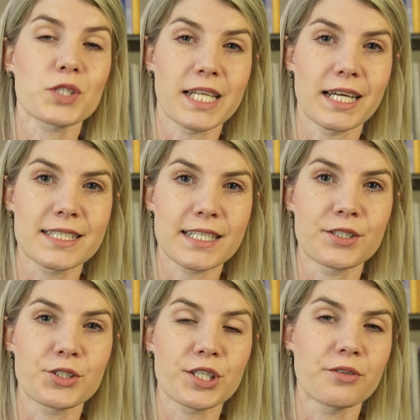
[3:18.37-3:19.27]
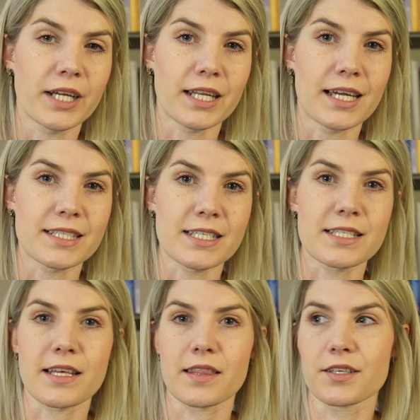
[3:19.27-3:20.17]
slides in, she
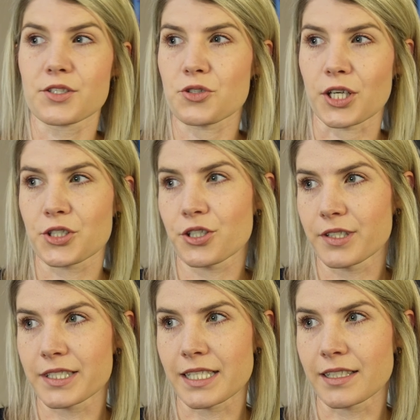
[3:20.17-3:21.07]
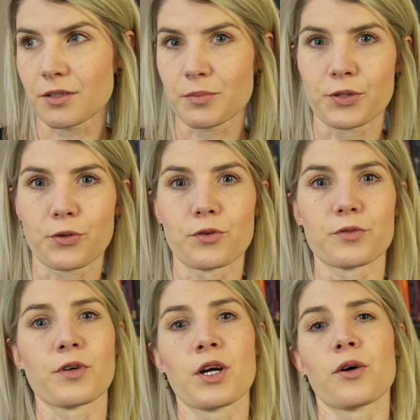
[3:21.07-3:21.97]
realizes that the structure is a little bit
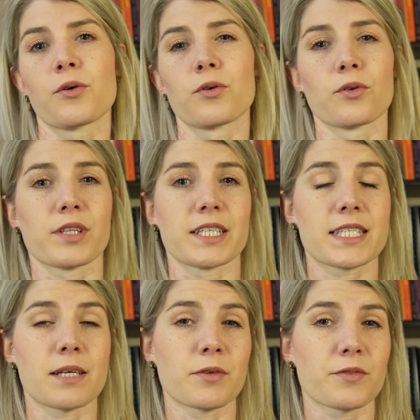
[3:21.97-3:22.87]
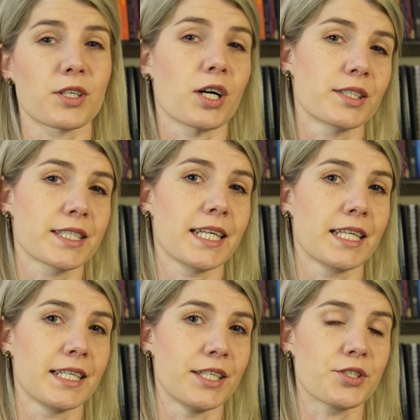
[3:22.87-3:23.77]
off or that some of the
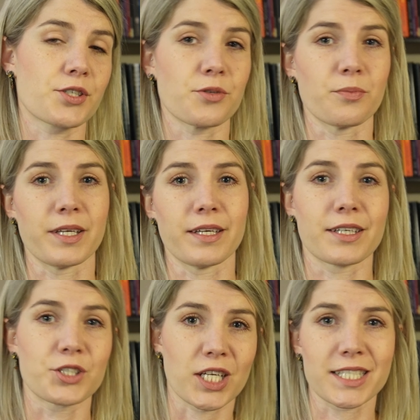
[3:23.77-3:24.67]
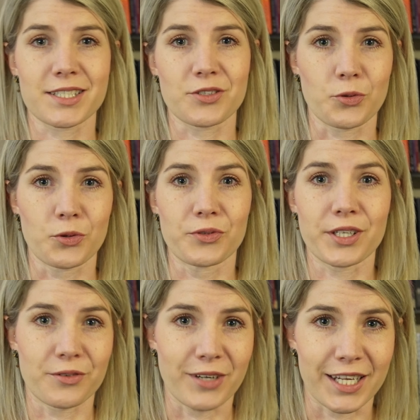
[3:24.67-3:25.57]
content needs to be adjusted or
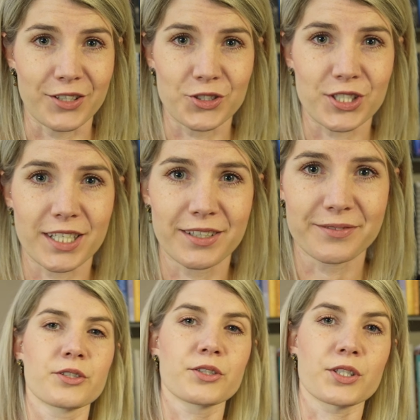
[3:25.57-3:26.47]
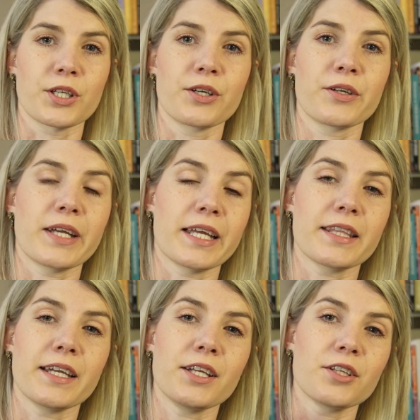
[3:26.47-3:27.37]
rearranged. So at
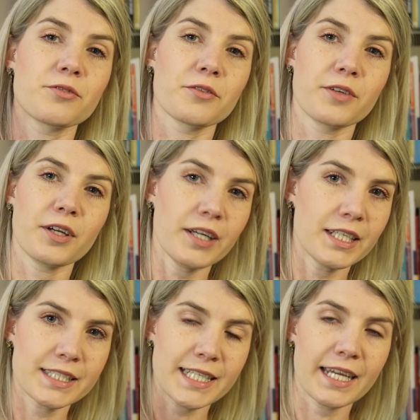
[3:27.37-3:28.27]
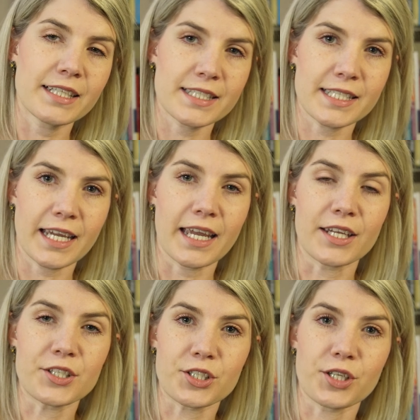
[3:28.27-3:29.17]
the end of a very intense
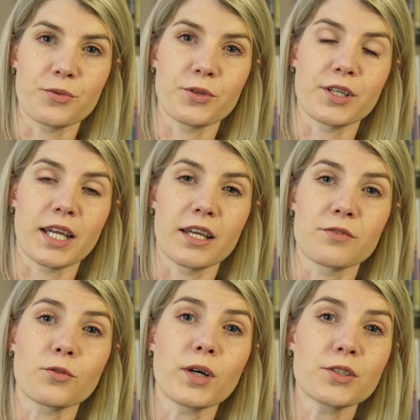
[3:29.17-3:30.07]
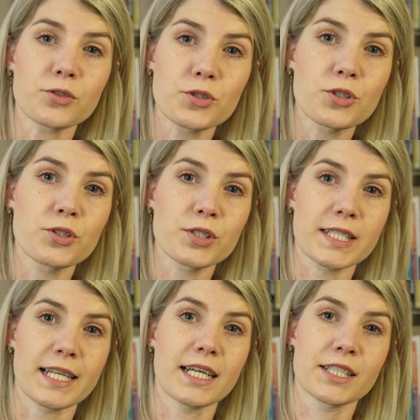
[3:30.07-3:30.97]
day, she would have 1 or 2
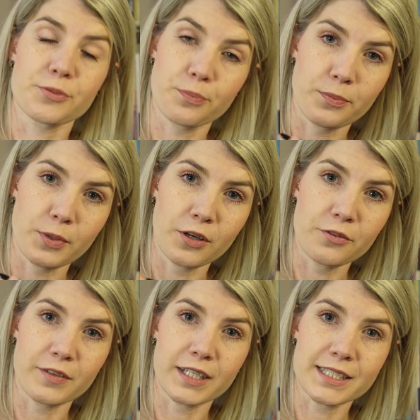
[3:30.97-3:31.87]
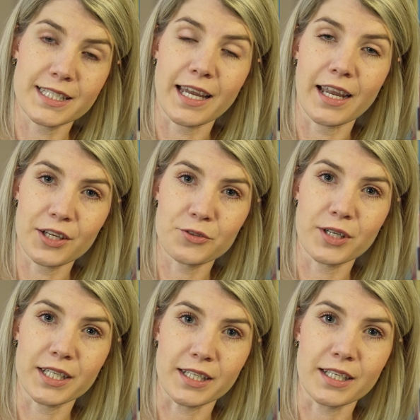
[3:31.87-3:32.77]
slides perfect and
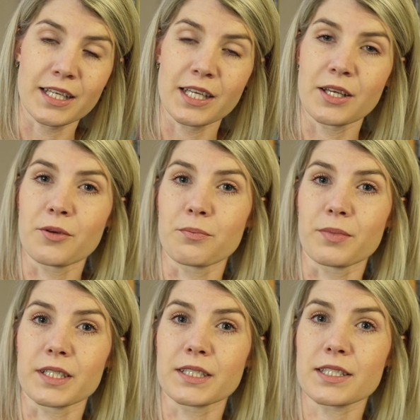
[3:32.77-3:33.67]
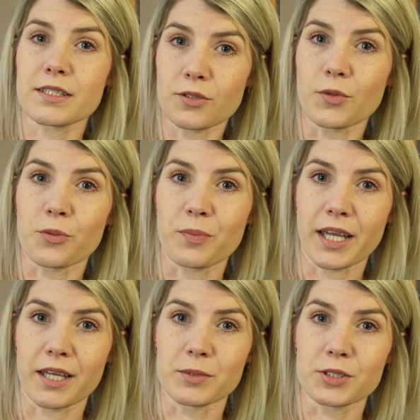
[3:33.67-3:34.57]
ready, but still won't be
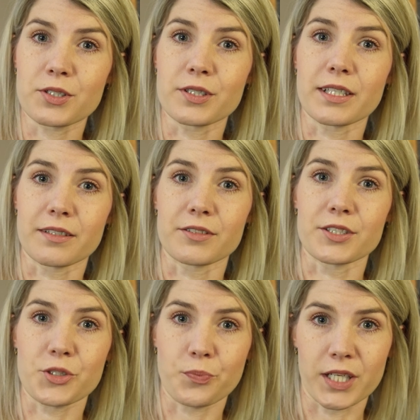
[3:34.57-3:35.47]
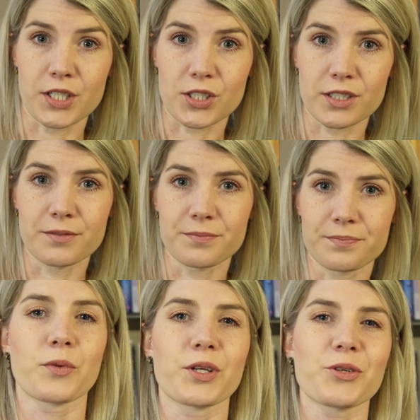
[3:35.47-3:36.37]
able to deliver a speech.
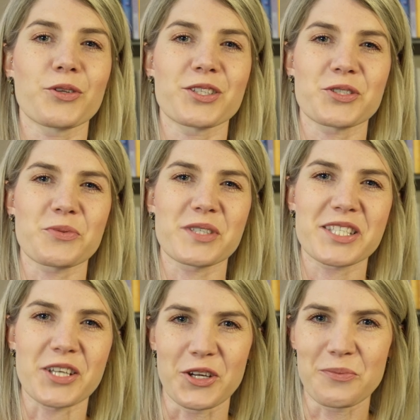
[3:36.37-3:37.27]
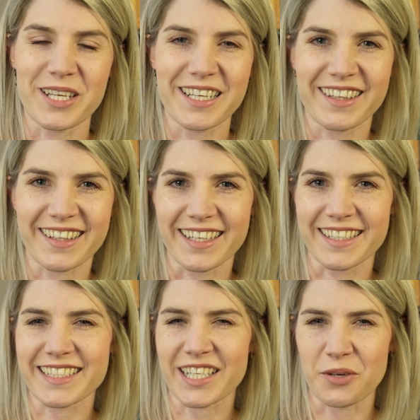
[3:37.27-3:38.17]
We do this with so many
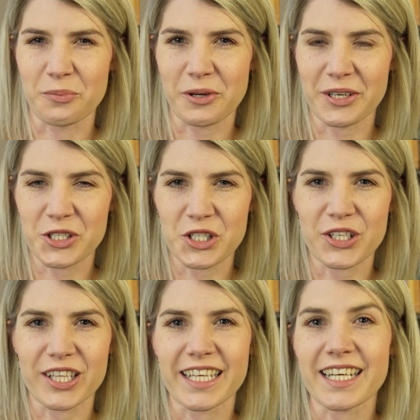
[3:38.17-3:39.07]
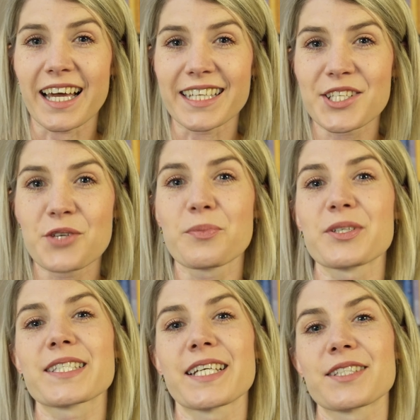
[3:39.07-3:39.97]
things, and I'm pretty sure that
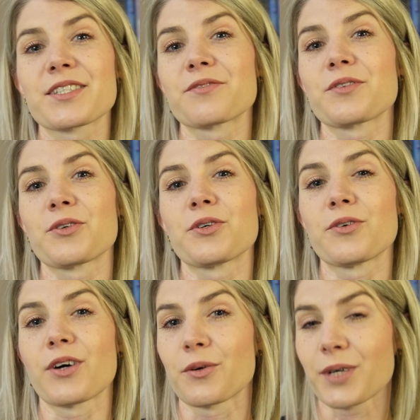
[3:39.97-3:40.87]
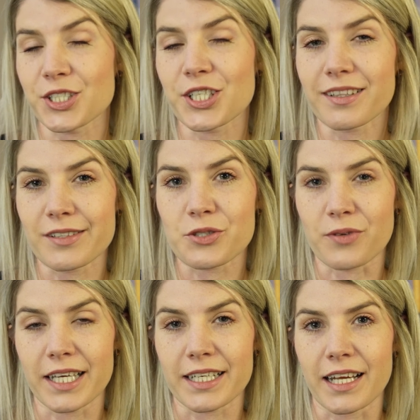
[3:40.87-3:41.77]
90% of you who are watching this
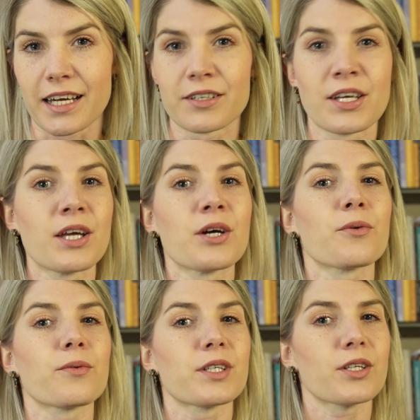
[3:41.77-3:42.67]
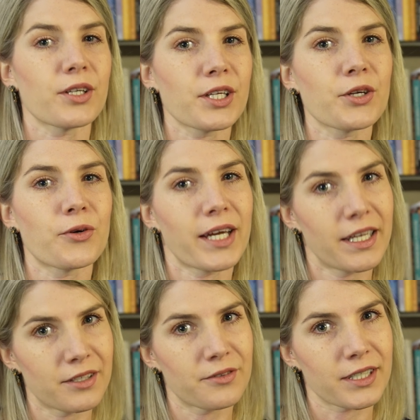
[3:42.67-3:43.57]
right now were nodding your
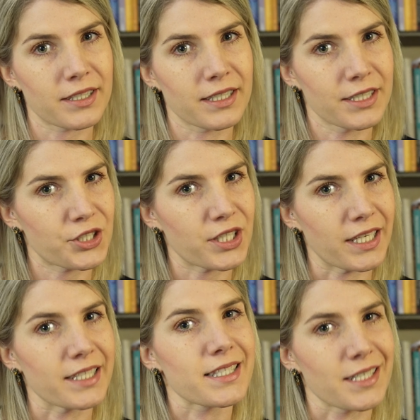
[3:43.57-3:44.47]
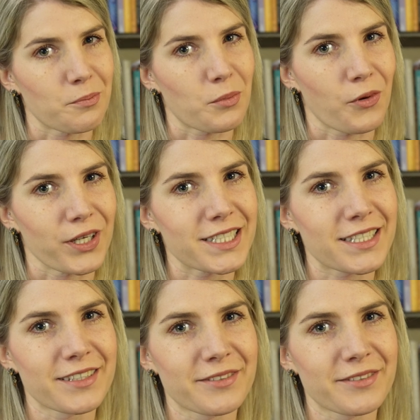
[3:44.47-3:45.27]
head in recognition at some point.